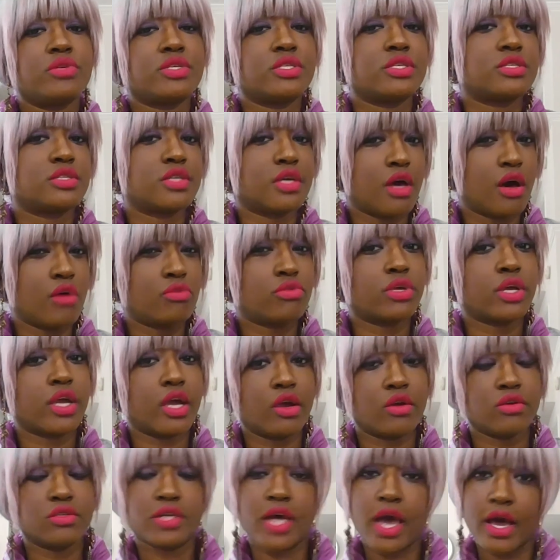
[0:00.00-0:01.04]
Business
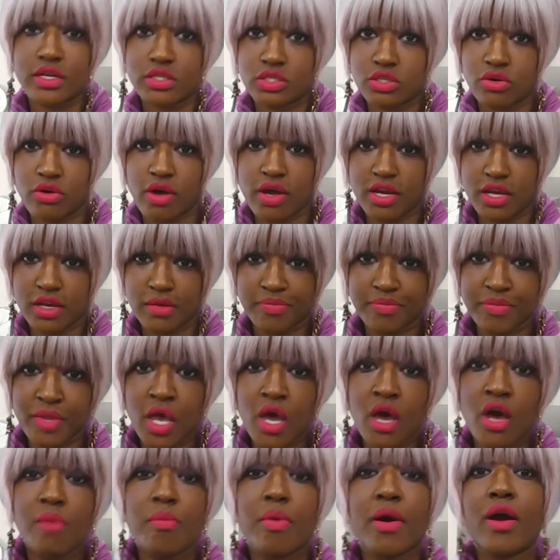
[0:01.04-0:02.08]
Healthcare Tax Credit,
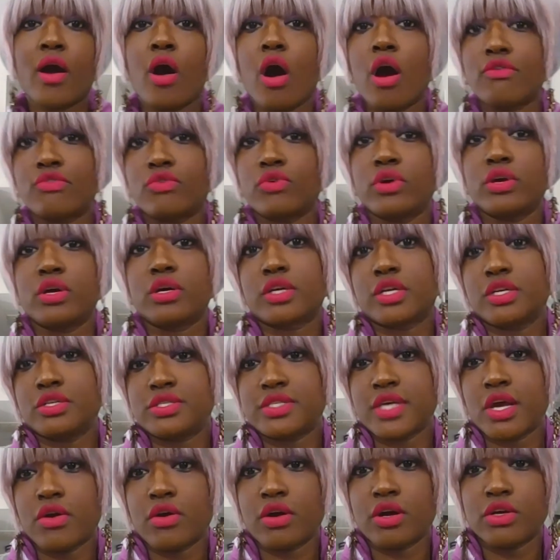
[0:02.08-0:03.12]
by offering a
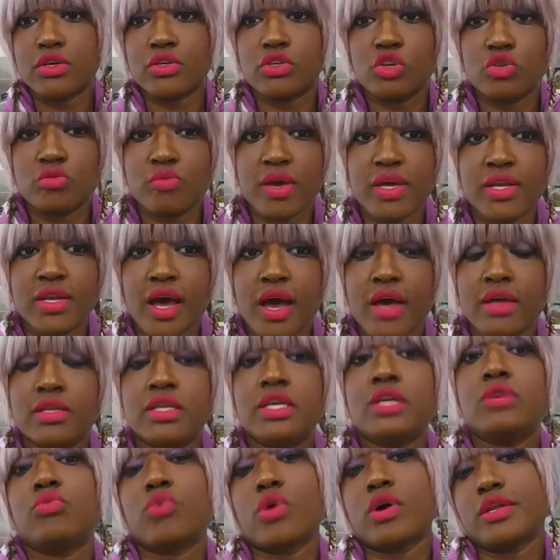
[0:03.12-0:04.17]
QSERA, you may not
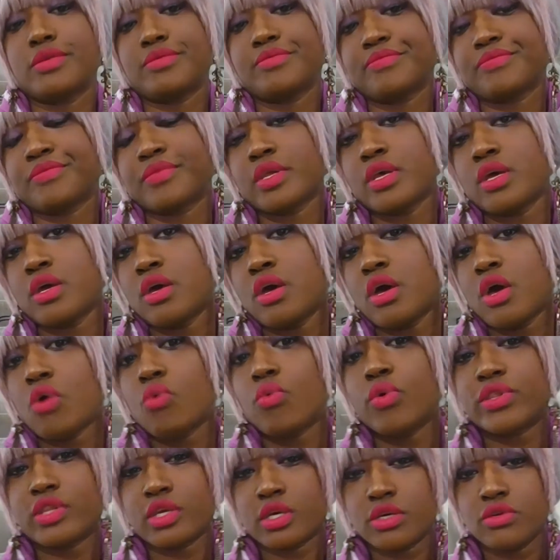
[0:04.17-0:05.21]
need one.
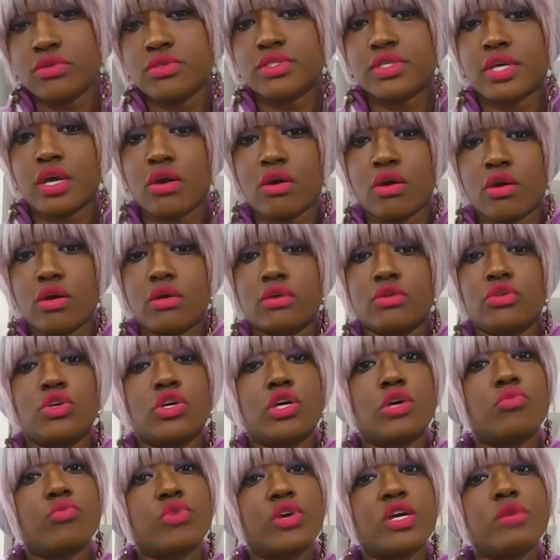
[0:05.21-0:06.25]
With a QSERA, you
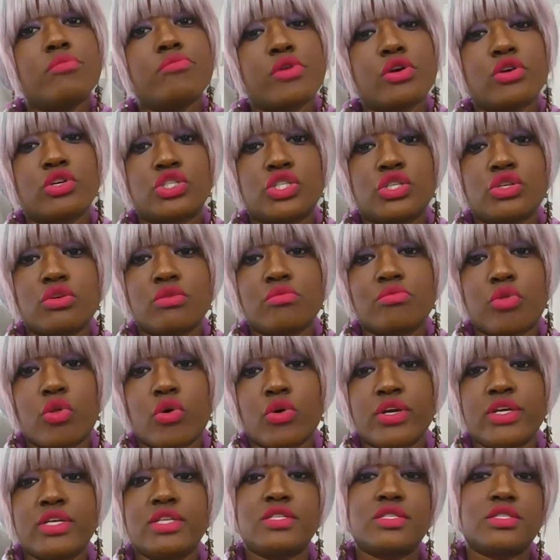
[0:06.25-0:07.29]
can reimburse your
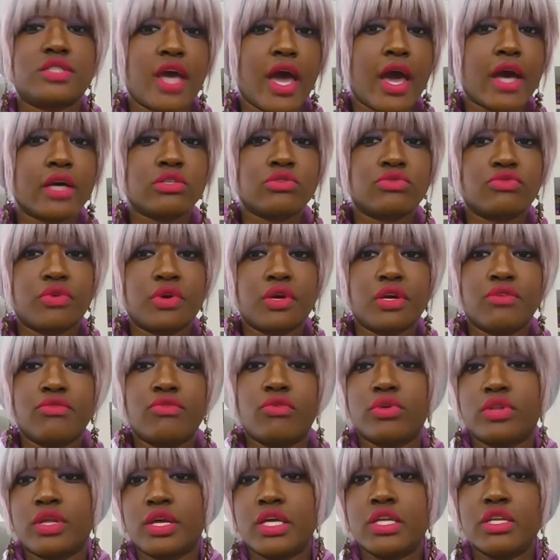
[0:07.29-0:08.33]
employees tax-free
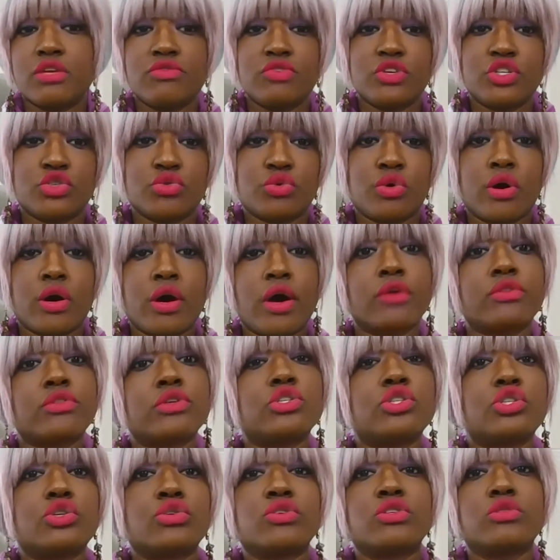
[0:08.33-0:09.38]
for the individual health
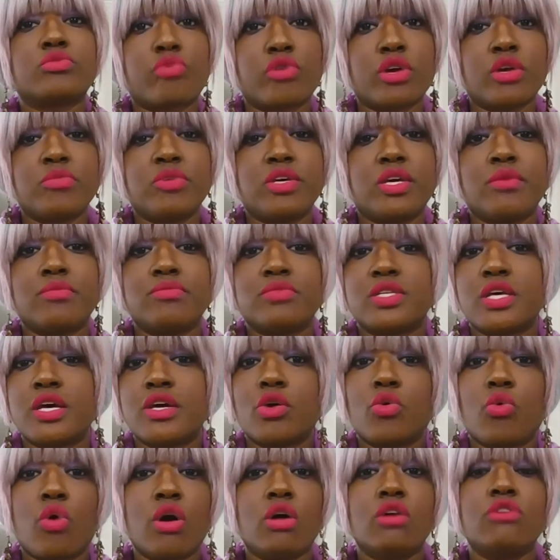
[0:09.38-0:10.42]
insurance premiums
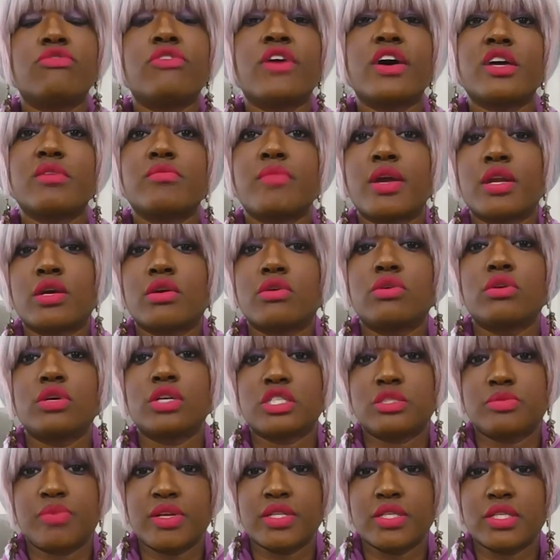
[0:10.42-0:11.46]
and qualifying medical
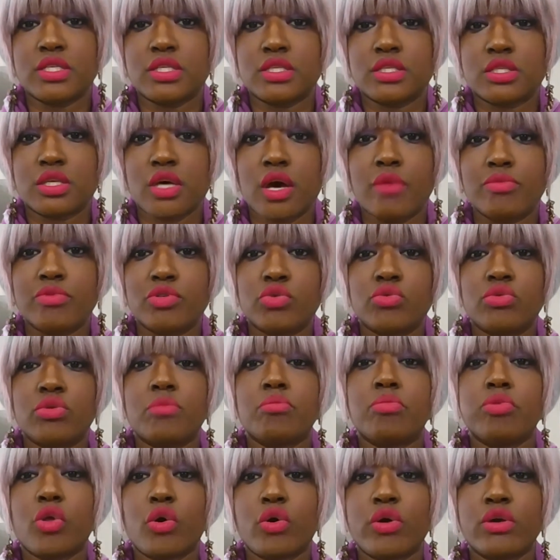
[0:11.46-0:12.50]
expenses up to an
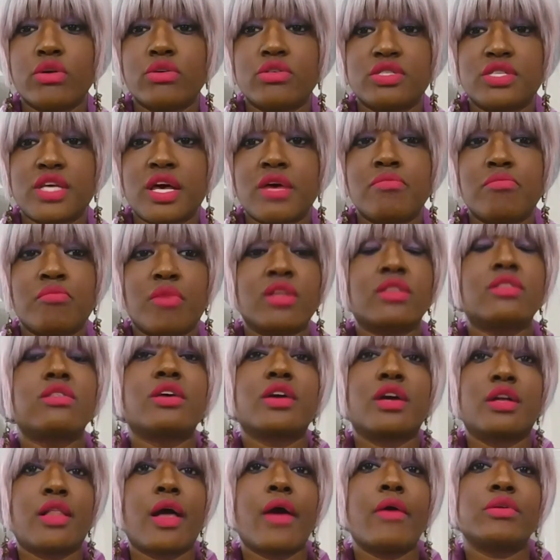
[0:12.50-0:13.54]
employer-set
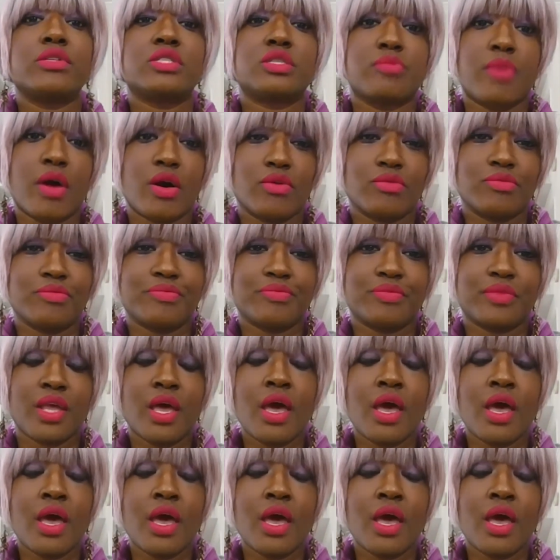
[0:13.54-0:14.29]
monthly allowance amount.